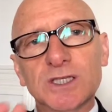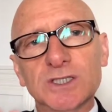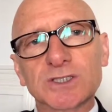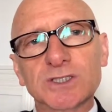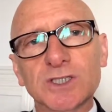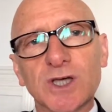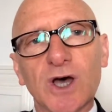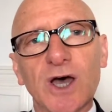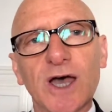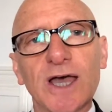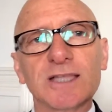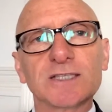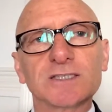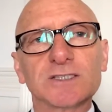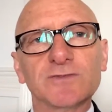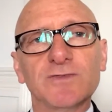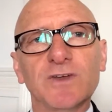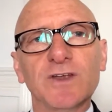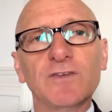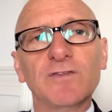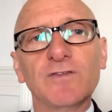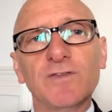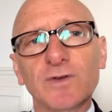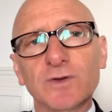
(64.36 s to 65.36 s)
the science of
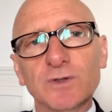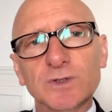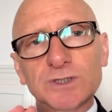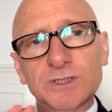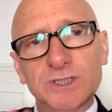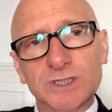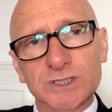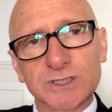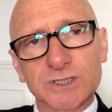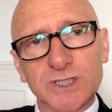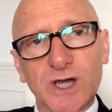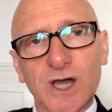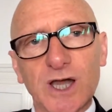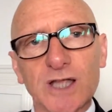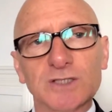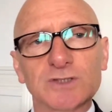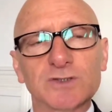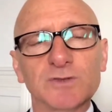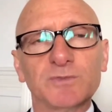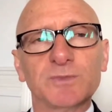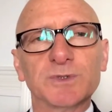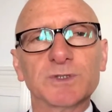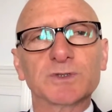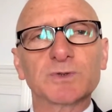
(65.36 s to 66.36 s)
influence, the
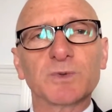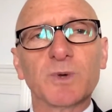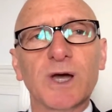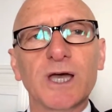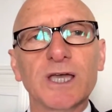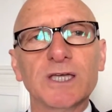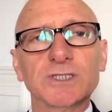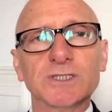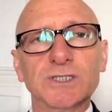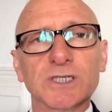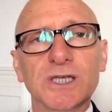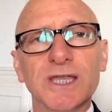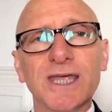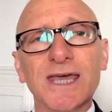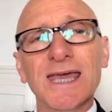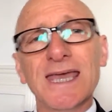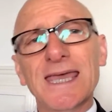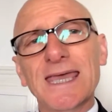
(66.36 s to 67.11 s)
science of persuasion,